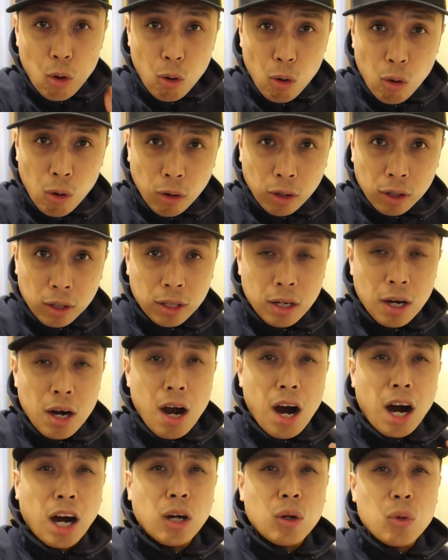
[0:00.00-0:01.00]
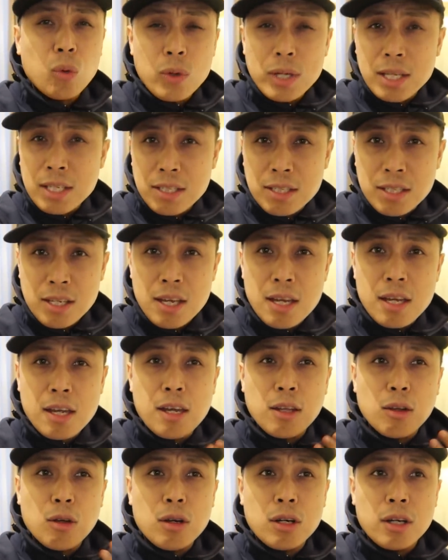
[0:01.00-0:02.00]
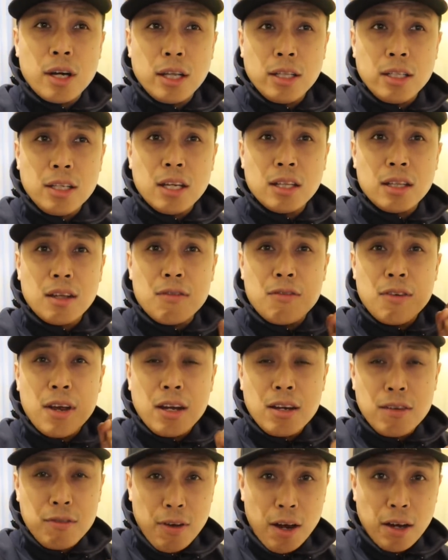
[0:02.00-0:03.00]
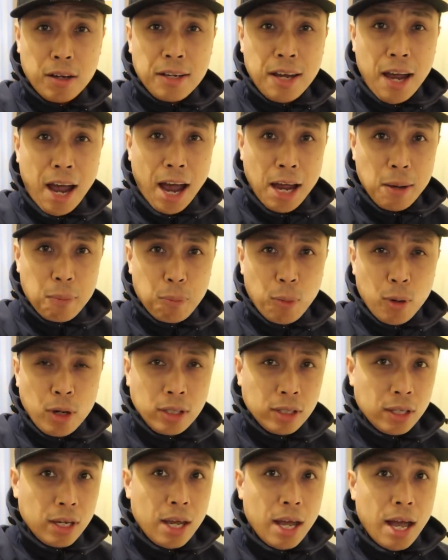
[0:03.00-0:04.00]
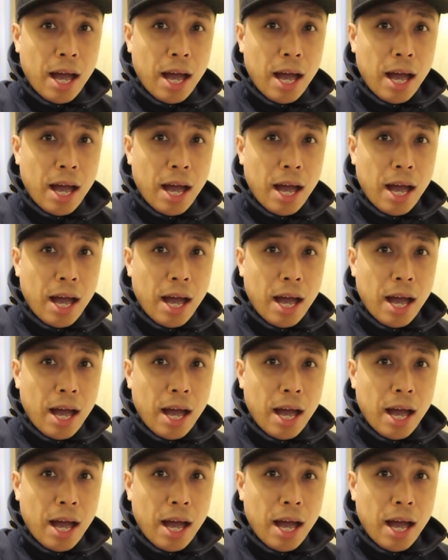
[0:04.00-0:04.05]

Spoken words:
or are we seeing it already at a very, very high point